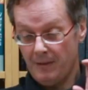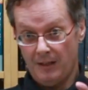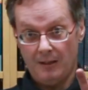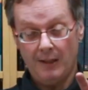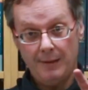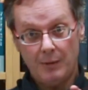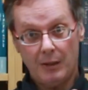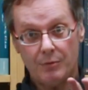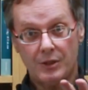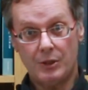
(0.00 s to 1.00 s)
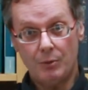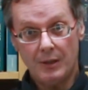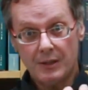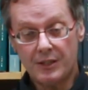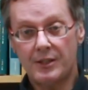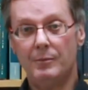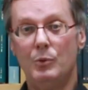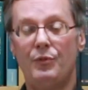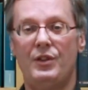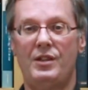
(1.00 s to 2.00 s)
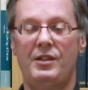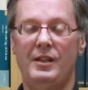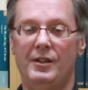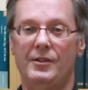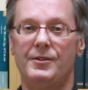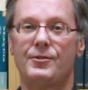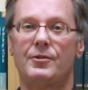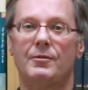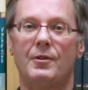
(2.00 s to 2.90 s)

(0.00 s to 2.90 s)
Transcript: He claimed he was doing this in movie theaters,